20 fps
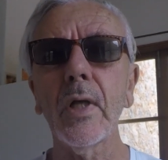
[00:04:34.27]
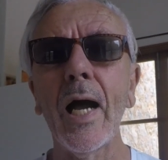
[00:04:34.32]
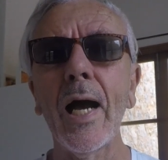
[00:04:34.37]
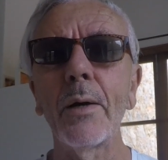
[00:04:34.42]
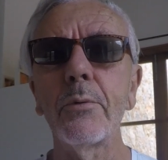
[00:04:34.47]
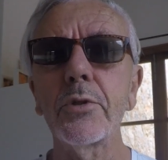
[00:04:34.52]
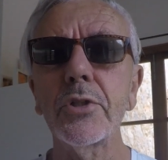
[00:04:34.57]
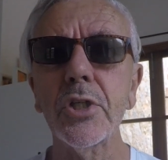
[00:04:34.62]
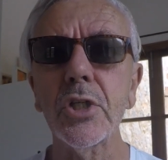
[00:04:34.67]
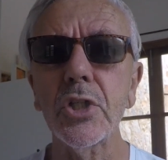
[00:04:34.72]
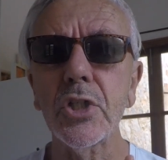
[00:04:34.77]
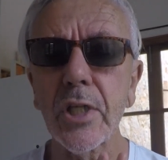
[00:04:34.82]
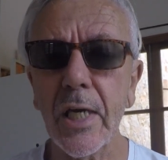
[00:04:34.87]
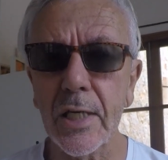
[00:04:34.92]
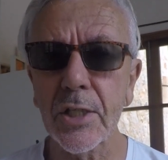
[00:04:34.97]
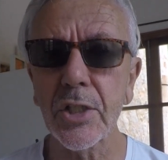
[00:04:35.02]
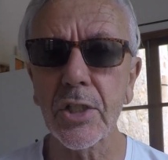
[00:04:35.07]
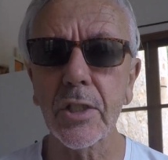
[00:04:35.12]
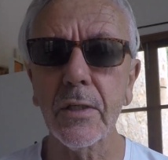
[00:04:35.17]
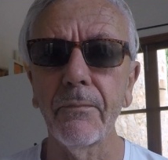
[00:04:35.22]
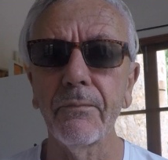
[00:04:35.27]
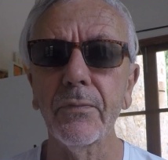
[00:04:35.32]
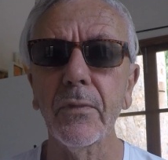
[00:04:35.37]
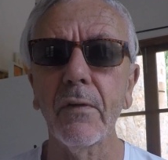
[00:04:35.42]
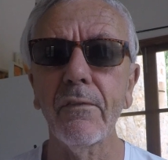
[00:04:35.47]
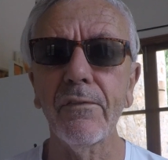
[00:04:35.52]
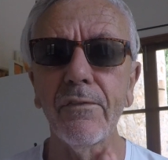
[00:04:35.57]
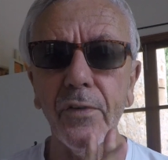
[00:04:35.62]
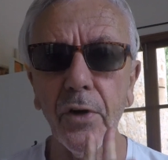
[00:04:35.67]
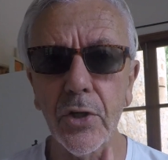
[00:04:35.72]
I would suggest,
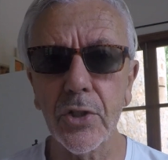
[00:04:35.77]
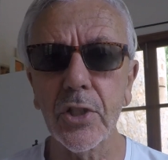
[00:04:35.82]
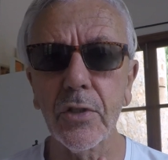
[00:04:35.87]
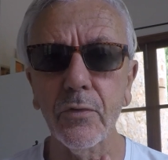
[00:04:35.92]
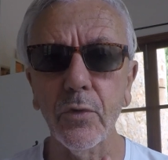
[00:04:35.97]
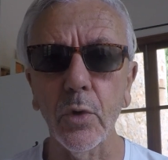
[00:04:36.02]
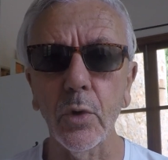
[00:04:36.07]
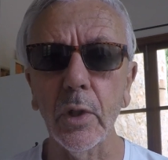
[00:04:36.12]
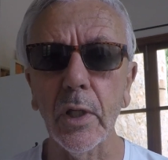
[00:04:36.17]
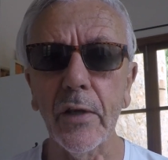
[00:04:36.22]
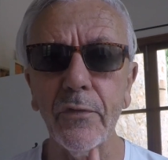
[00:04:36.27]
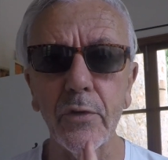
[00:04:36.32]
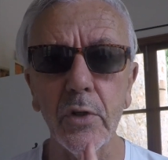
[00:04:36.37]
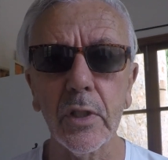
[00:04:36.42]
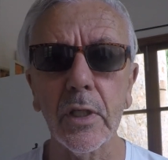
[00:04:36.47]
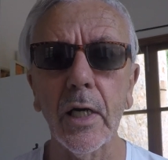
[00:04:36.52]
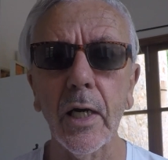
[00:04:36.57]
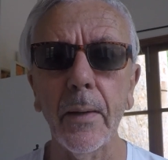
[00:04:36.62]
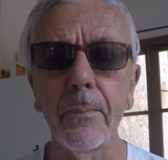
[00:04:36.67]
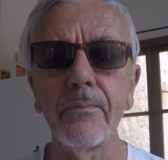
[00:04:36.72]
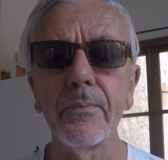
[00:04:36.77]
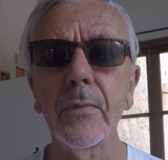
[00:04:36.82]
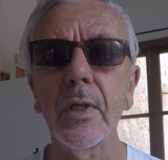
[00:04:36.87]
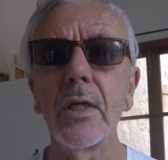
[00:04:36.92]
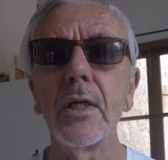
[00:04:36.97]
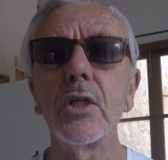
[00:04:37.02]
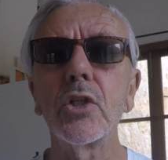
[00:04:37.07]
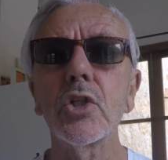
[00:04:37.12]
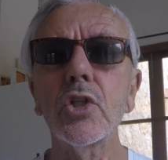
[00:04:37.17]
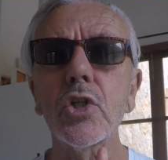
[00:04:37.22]
first of all, if you come,
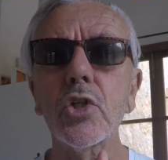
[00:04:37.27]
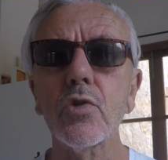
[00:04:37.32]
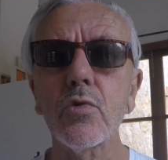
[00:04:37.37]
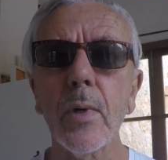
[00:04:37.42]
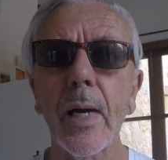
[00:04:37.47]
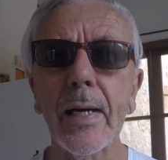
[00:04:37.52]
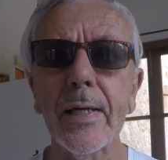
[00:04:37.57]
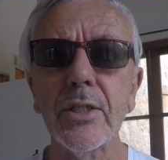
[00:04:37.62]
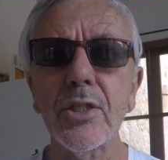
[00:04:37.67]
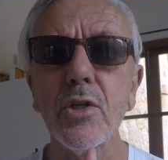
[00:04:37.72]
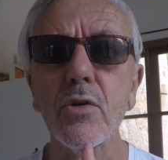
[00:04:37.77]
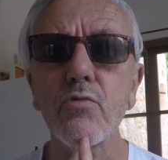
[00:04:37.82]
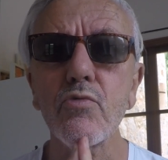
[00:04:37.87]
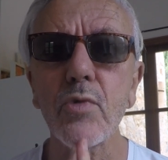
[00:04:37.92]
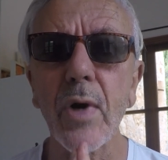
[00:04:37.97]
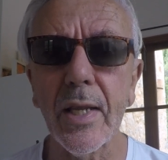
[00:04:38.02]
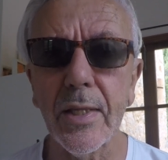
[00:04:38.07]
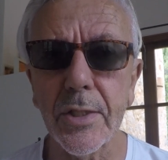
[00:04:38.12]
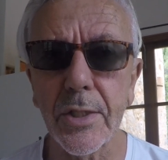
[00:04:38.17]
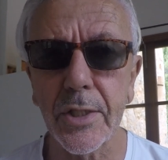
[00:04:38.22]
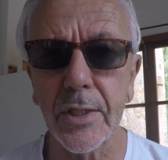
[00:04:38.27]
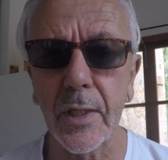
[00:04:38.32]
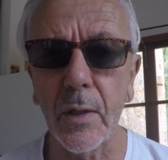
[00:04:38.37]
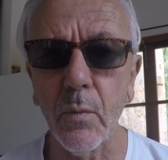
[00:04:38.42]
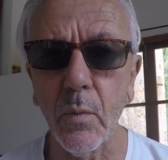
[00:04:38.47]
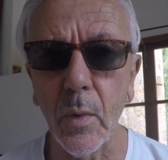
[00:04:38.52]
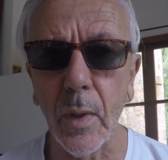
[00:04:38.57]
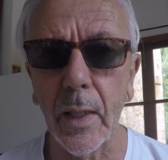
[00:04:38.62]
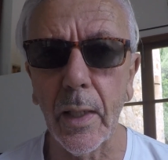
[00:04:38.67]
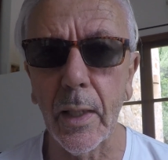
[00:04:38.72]
try to rent
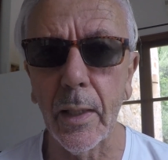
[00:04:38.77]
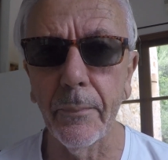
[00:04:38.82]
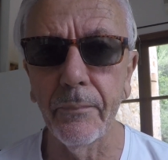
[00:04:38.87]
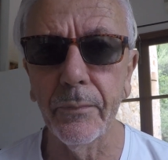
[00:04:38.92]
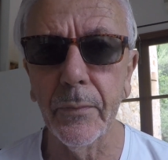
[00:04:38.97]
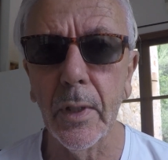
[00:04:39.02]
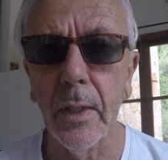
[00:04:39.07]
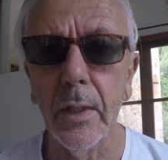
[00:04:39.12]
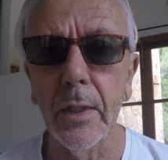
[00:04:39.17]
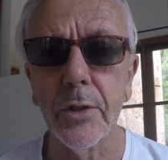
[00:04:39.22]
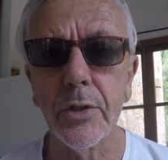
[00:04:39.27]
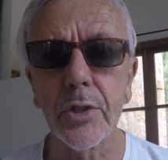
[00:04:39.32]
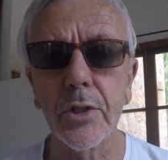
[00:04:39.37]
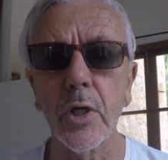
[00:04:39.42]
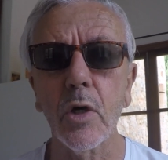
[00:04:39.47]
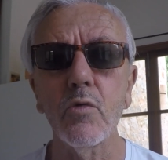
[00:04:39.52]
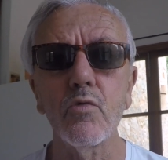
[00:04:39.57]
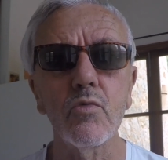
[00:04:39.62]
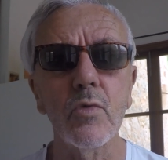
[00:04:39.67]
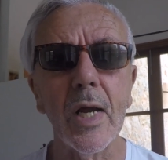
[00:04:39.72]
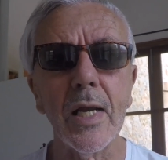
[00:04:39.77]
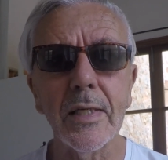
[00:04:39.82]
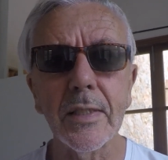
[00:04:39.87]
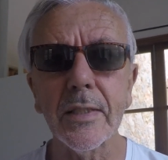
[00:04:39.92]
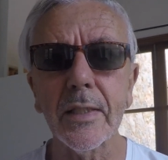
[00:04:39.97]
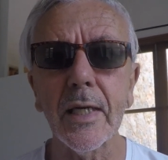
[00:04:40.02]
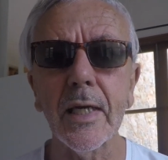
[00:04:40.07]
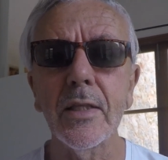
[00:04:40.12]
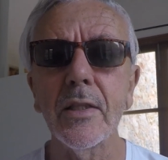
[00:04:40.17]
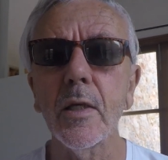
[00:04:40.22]
somewhere. So
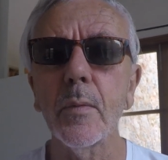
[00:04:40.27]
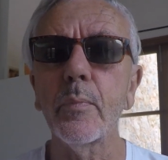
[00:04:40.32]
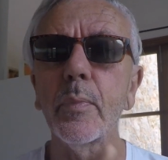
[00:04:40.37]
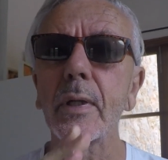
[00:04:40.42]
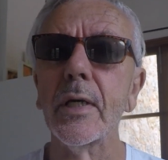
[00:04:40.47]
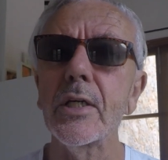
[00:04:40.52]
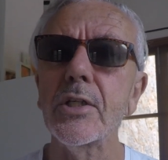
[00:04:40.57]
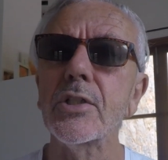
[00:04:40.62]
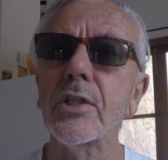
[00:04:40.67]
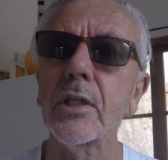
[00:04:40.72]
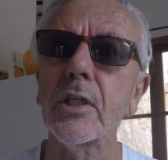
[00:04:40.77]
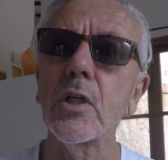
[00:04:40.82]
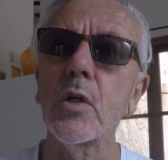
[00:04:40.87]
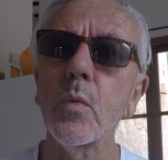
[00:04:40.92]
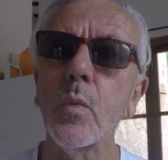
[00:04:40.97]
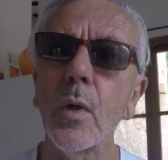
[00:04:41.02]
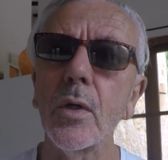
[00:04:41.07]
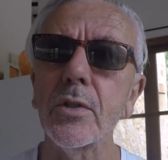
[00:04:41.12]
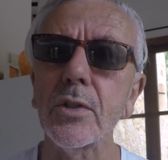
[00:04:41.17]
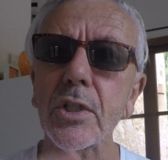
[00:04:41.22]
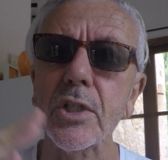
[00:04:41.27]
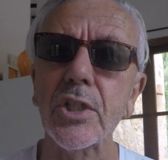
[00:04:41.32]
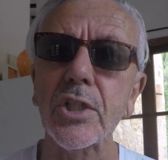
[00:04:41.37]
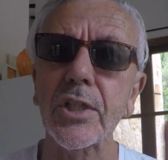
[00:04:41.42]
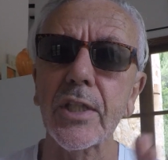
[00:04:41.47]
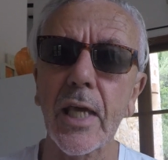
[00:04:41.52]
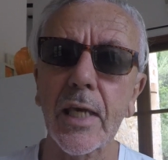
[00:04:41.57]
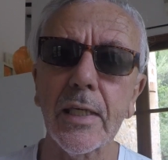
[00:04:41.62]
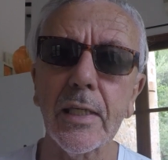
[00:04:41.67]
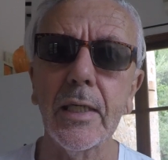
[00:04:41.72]
rent in the place that you want to
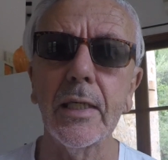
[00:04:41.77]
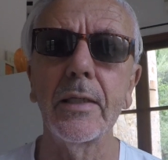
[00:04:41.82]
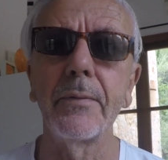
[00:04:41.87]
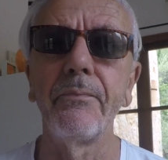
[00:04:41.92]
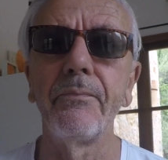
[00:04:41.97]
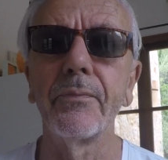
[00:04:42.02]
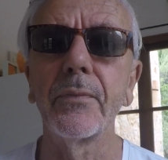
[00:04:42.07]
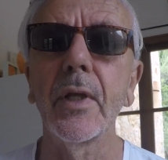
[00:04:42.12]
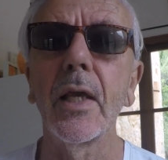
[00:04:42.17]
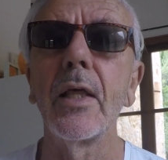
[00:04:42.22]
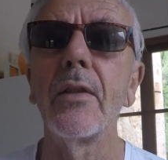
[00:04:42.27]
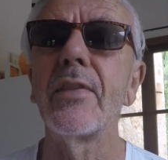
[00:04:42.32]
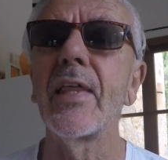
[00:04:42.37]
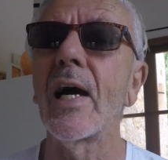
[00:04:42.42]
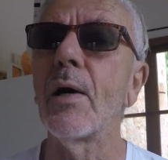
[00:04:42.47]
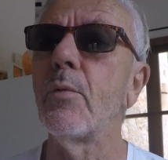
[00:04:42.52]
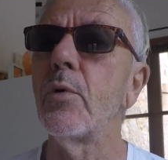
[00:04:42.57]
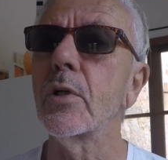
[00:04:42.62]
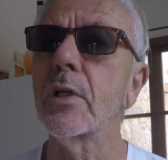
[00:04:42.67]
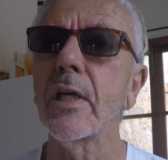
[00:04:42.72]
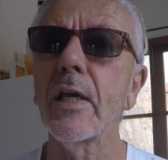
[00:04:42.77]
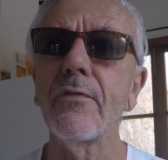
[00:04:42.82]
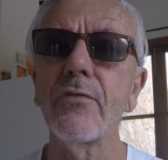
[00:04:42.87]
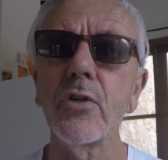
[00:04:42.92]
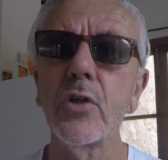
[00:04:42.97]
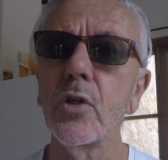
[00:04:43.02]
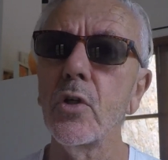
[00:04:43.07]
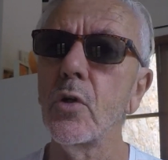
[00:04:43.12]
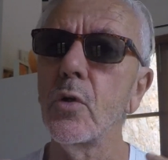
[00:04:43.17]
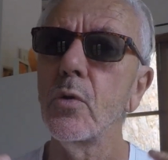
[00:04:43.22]
stay in. That will give
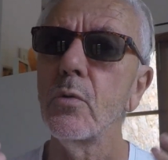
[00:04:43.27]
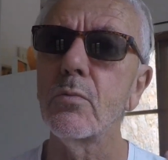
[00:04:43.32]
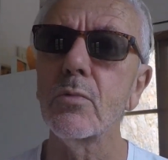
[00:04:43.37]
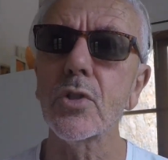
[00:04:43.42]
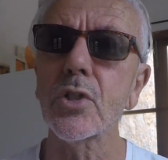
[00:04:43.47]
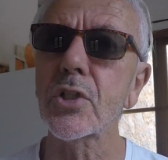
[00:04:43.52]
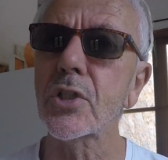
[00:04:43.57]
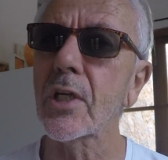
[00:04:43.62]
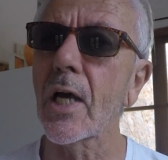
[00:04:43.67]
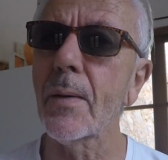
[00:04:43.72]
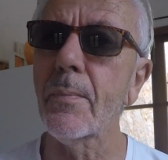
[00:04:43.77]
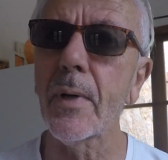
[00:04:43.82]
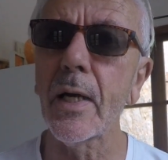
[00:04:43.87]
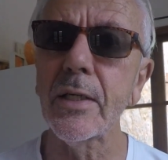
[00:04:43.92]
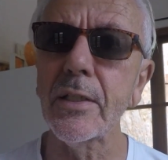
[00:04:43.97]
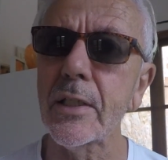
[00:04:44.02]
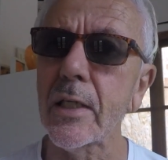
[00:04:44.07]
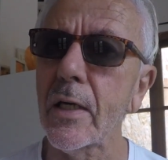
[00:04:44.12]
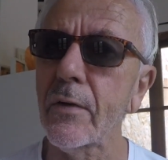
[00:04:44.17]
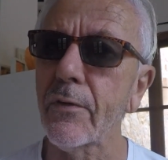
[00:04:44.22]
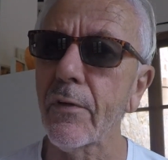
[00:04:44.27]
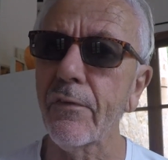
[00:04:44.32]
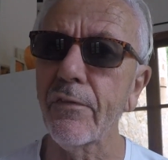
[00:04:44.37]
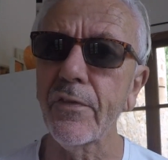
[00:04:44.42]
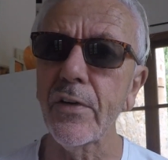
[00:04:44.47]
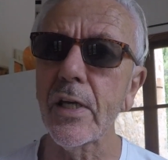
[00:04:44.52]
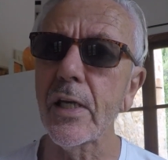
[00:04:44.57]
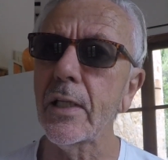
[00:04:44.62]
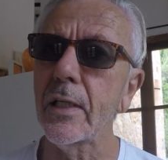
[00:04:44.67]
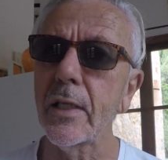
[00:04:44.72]
you some idea of the
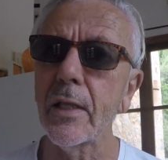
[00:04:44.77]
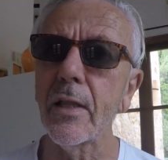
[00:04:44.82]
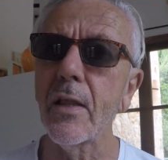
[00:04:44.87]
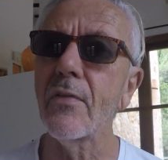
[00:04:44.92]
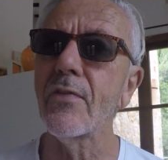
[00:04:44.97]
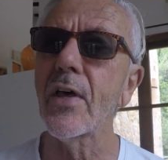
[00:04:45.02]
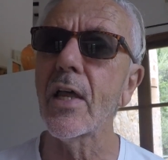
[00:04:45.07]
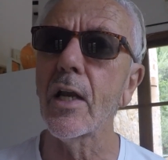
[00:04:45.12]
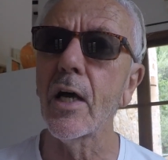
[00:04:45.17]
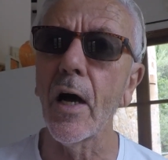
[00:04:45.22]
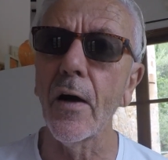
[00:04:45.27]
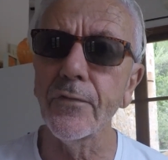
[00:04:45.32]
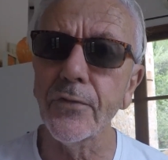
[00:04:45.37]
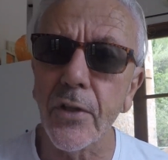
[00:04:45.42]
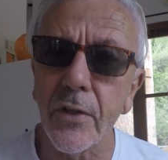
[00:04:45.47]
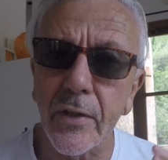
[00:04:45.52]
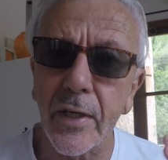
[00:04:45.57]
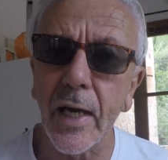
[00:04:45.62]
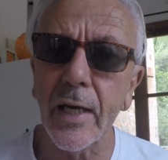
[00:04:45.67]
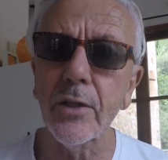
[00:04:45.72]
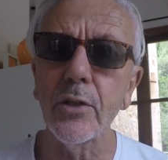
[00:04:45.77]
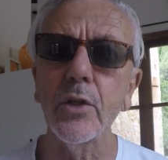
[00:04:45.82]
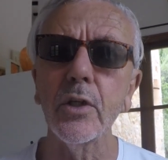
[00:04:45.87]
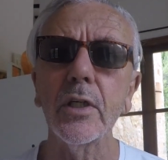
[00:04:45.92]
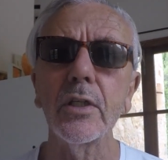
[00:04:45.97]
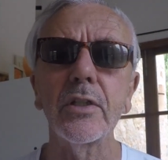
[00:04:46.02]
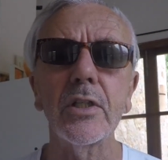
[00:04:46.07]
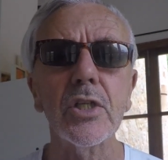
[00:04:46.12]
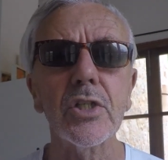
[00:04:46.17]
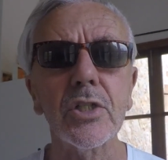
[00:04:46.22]
feeling. And then after that, you
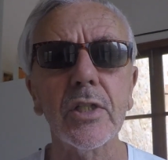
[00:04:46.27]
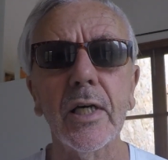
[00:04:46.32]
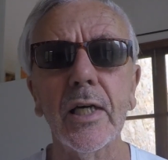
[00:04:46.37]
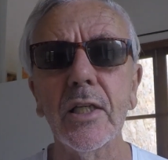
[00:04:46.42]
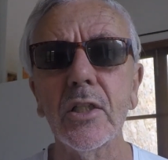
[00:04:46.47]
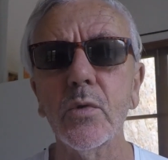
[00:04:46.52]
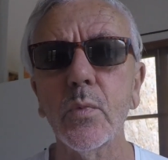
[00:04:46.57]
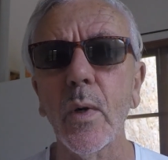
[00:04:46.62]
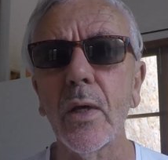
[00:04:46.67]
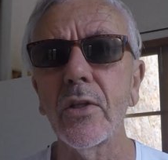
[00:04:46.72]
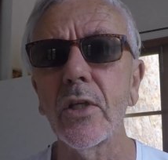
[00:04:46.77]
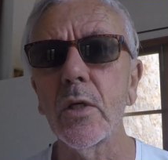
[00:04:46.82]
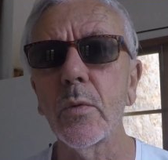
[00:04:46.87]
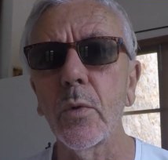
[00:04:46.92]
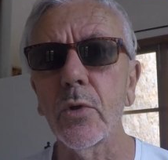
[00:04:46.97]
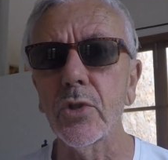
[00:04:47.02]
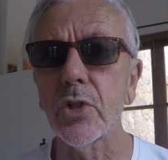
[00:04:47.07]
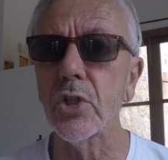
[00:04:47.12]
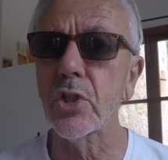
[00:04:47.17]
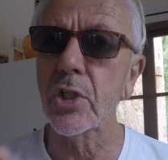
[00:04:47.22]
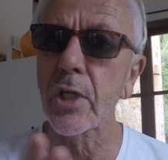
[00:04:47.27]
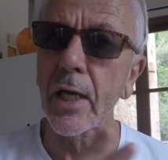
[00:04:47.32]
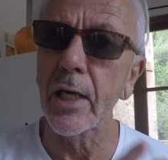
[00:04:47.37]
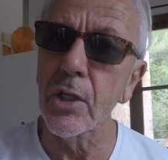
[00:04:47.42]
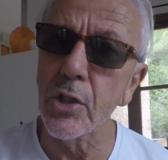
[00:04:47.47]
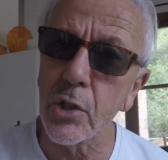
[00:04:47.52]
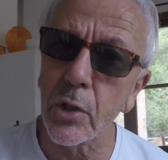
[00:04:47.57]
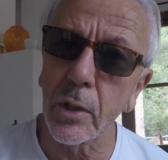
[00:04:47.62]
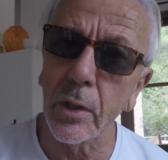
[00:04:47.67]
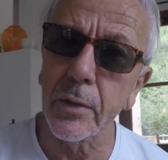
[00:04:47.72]
can decide as whether you want to
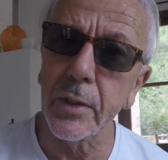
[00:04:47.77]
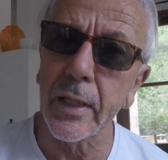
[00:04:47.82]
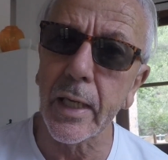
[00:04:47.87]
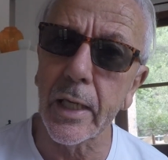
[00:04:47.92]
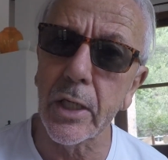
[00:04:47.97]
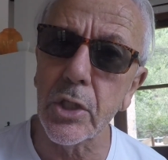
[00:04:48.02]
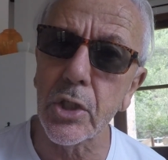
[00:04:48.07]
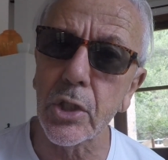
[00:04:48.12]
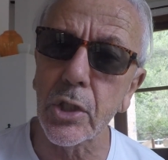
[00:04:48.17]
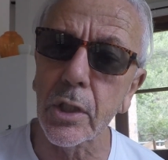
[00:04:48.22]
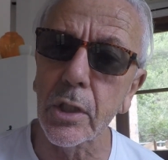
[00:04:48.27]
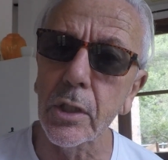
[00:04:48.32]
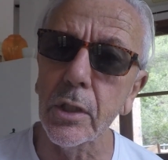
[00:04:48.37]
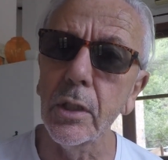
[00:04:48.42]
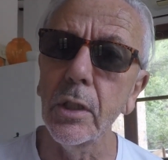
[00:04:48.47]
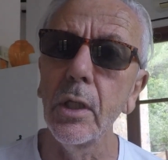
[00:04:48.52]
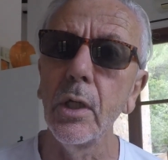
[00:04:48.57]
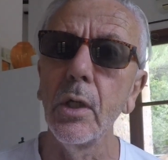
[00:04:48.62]
change your location